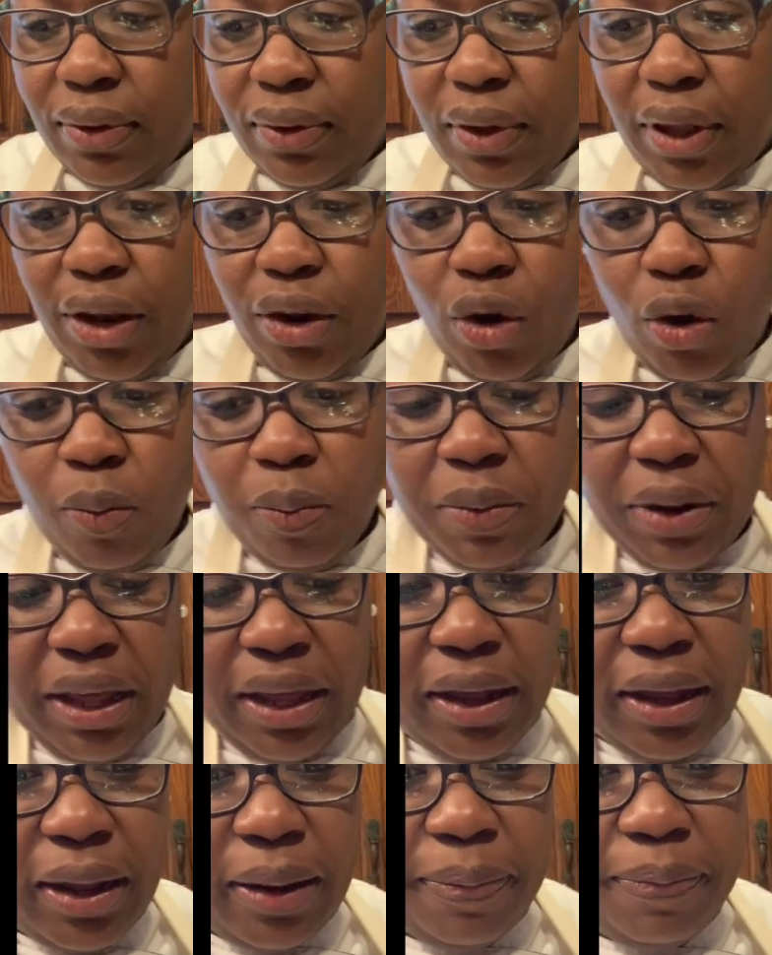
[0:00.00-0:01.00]
and opening
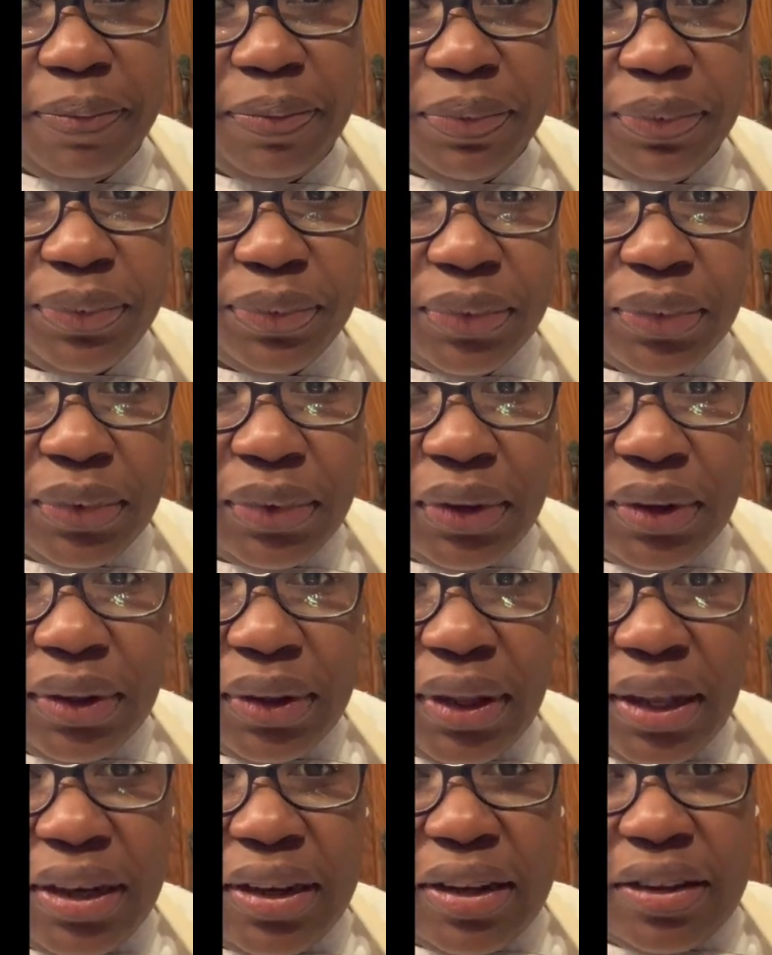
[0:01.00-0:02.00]
up,
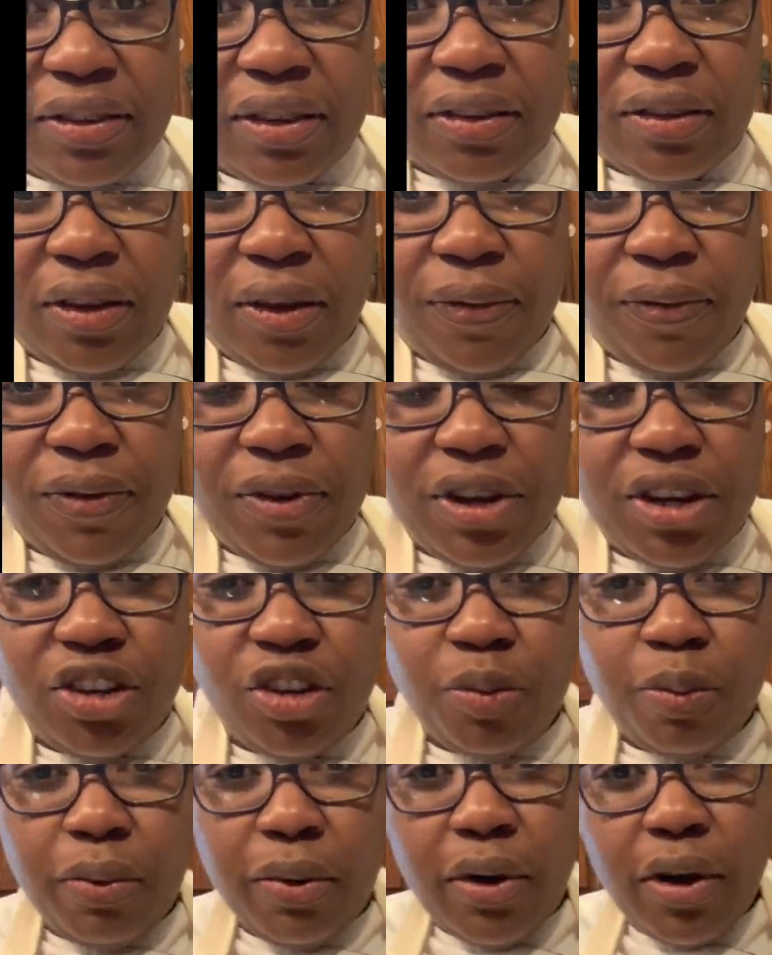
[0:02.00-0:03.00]
and this is our
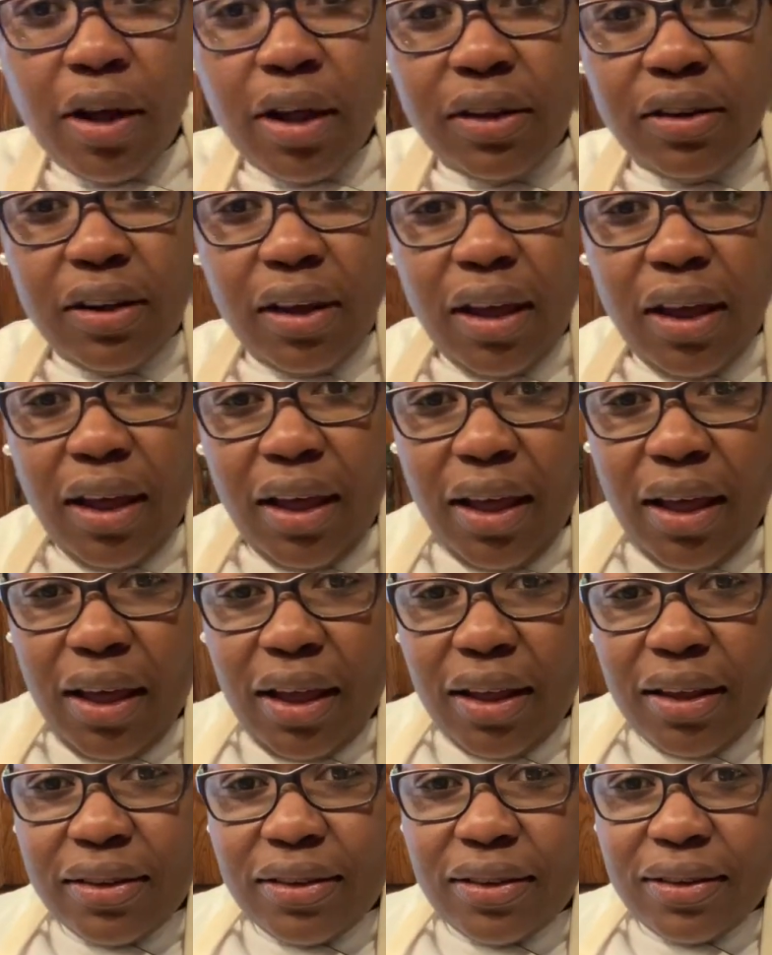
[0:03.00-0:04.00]
finished
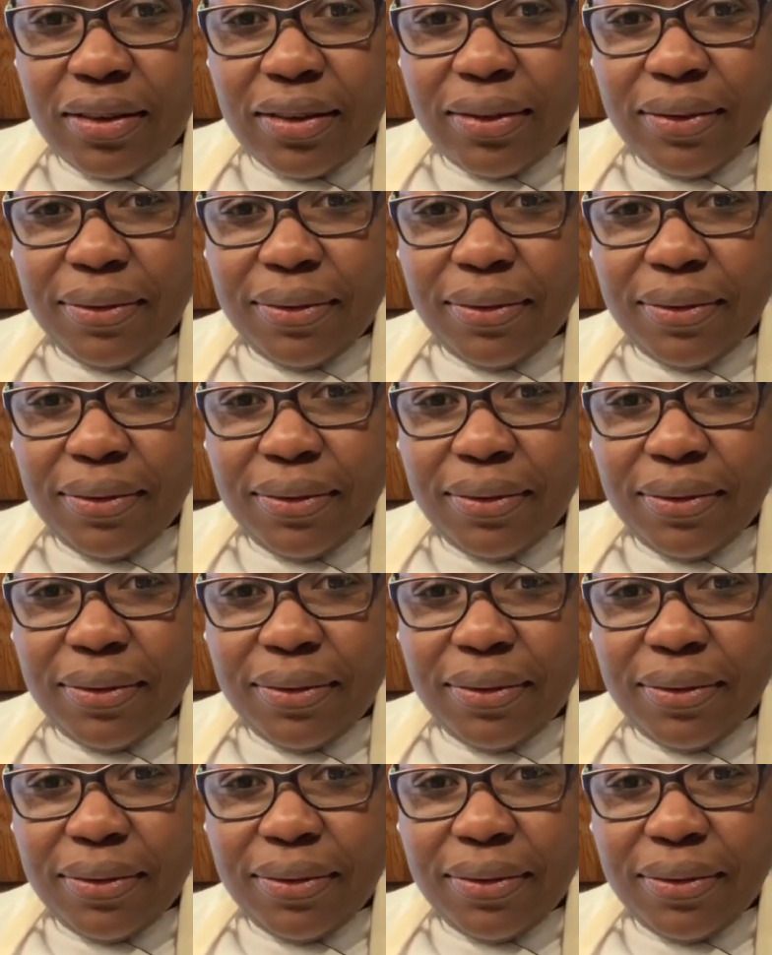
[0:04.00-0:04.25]
product.